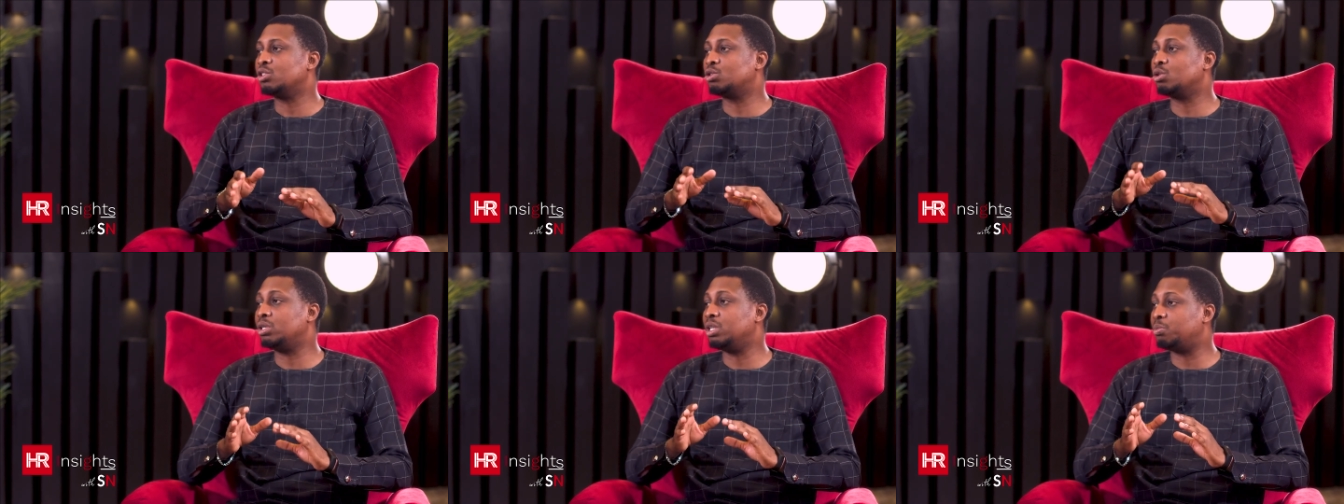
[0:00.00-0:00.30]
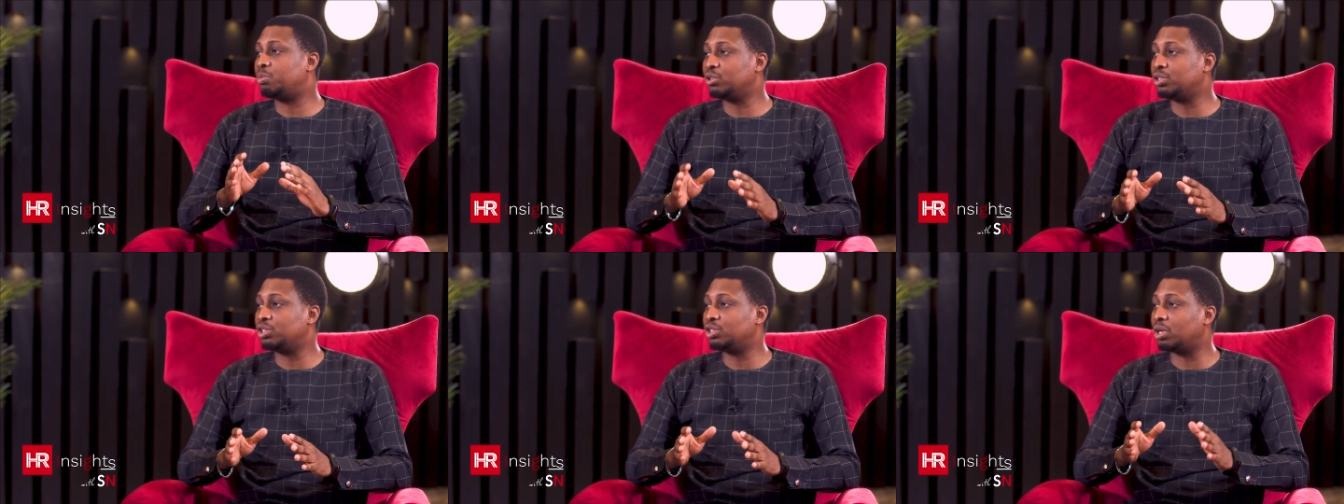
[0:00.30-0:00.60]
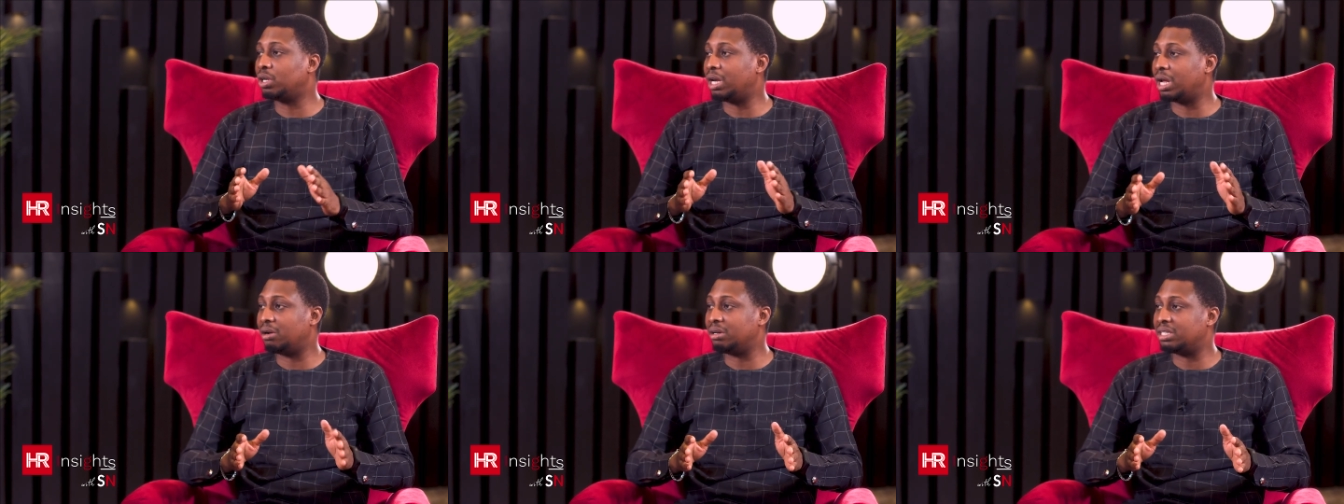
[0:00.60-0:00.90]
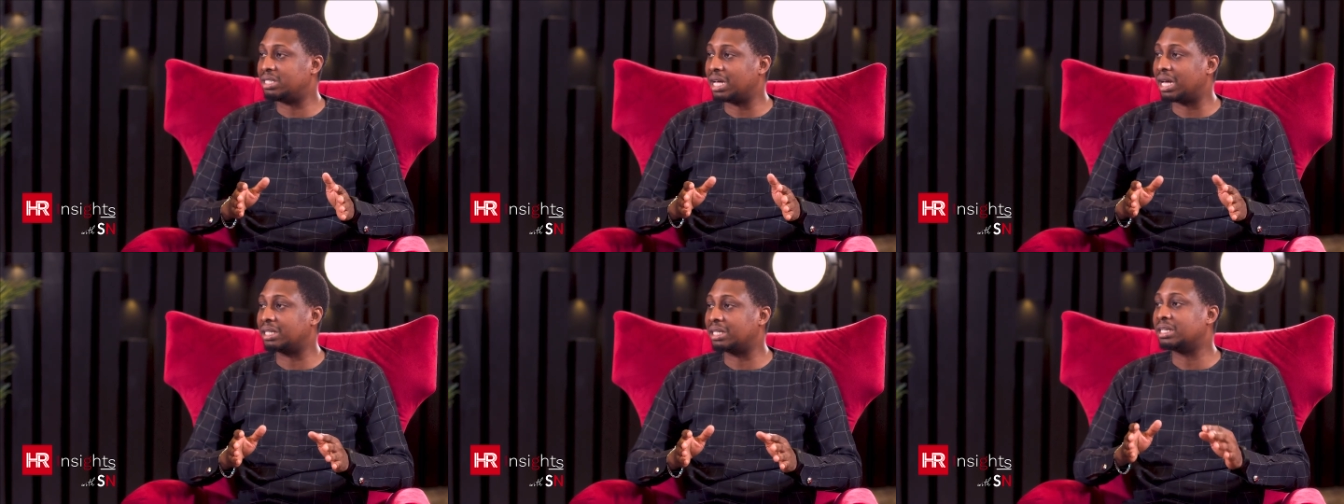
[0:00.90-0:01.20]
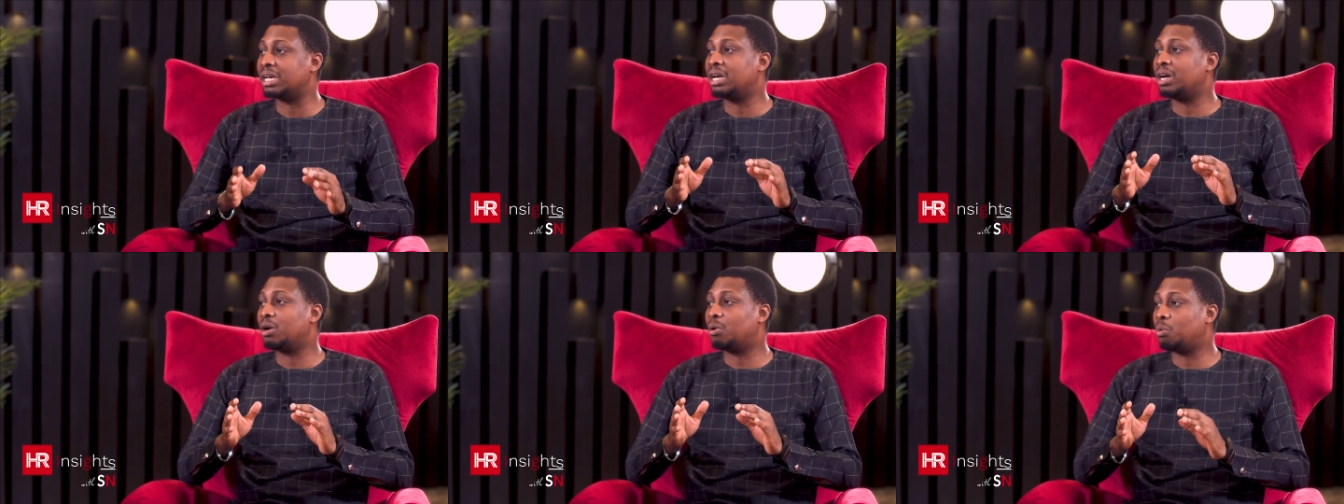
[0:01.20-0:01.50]
So the position now is
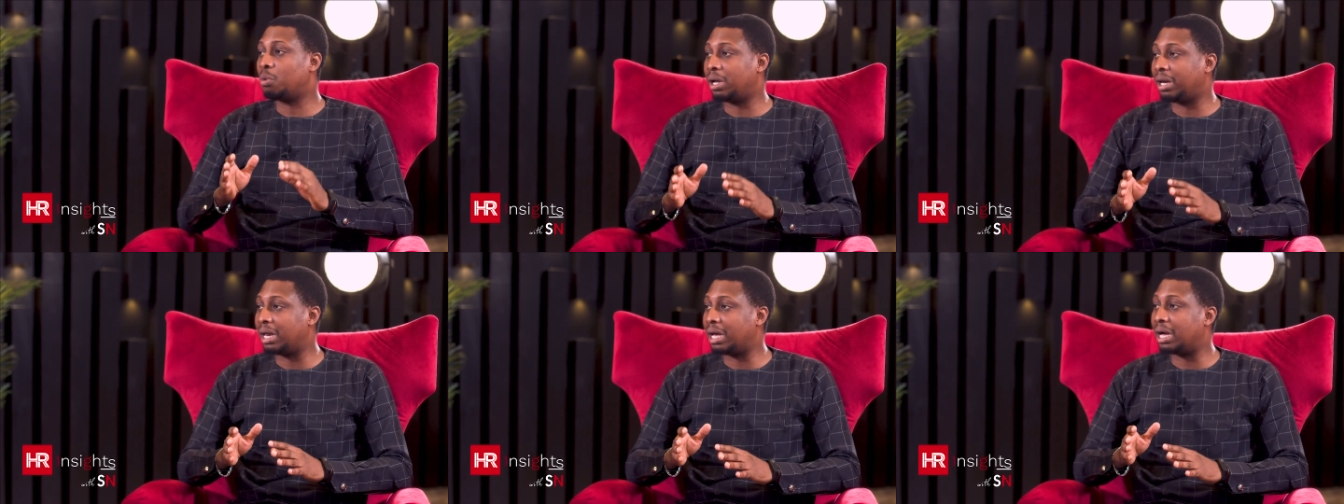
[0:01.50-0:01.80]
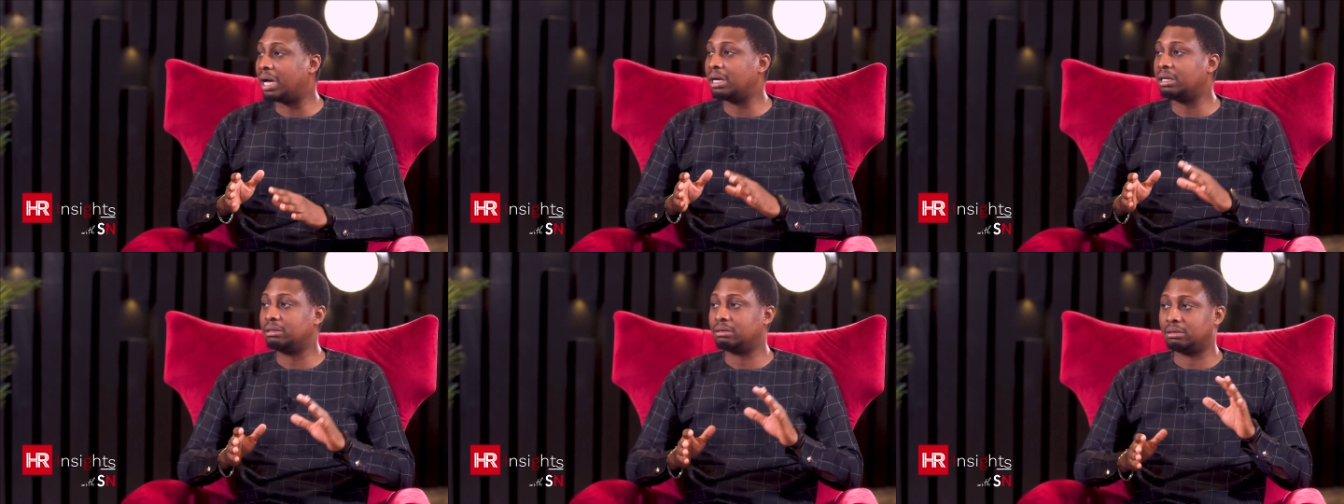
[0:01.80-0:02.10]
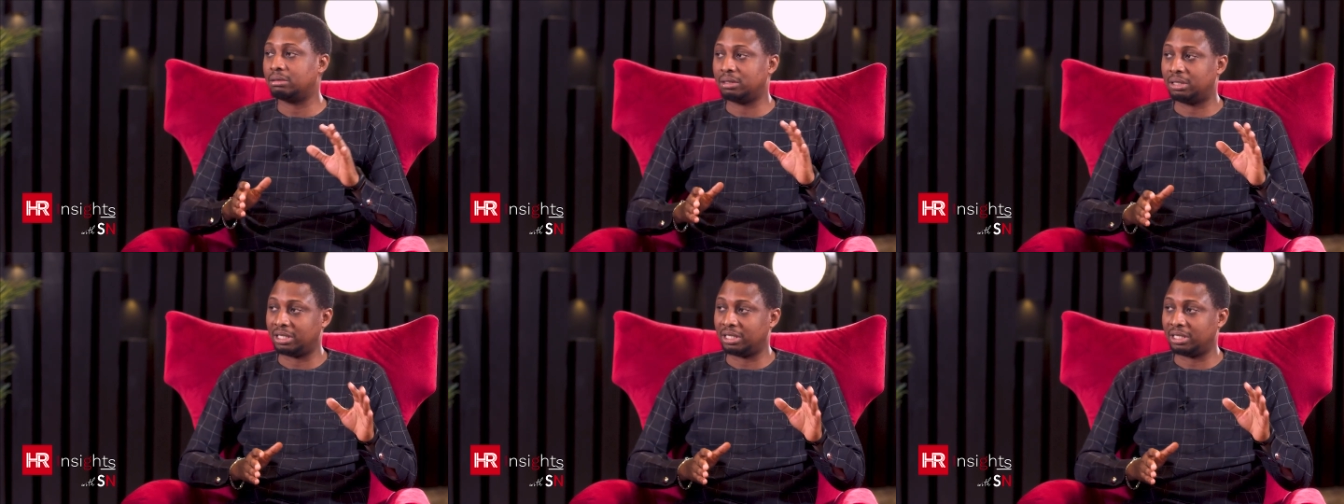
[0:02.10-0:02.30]
that whether